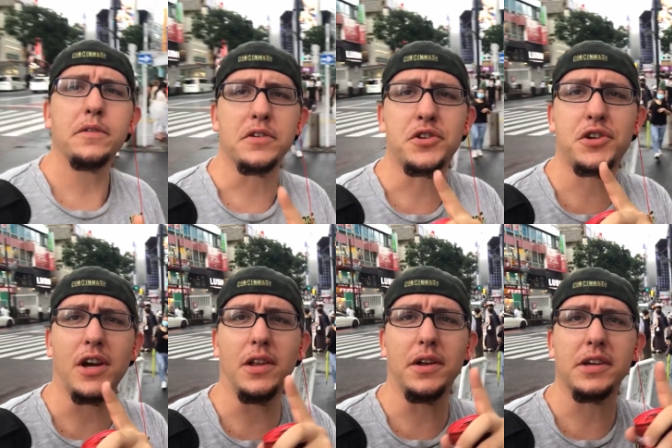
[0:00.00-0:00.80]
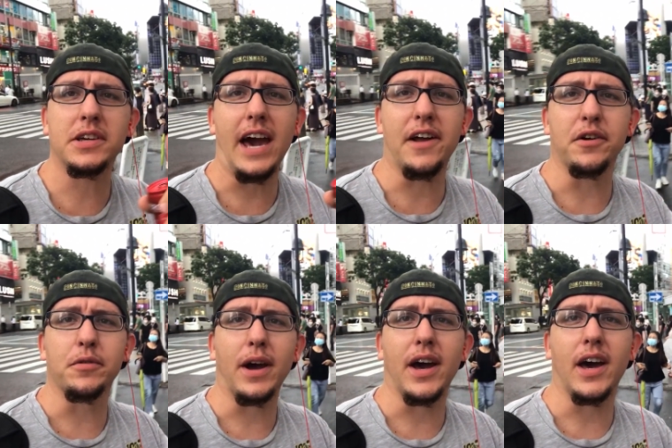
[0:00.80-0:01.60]
There's a shitload of
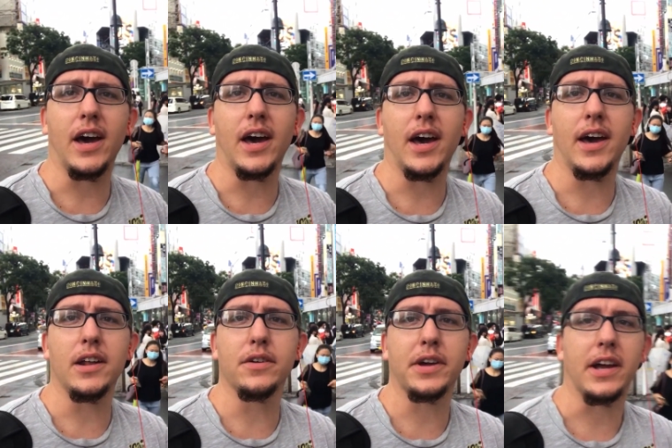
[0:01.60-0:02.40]
gyaru right over